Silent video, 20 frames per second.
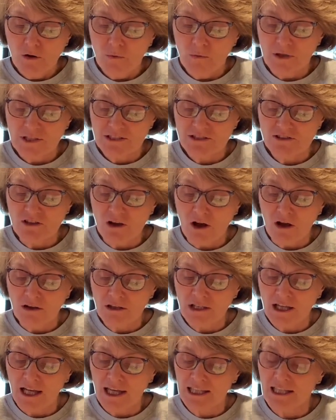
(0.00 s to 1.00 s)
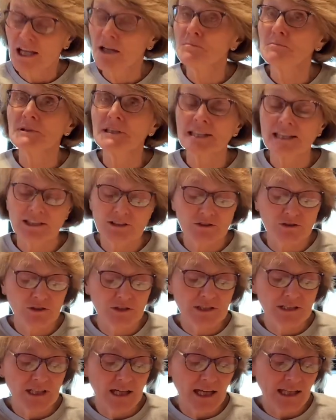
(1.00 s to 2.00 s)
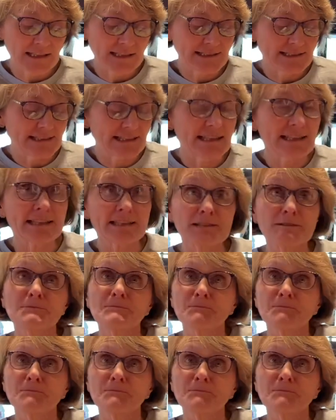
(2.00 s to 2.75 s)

When Saul got up, he could not see.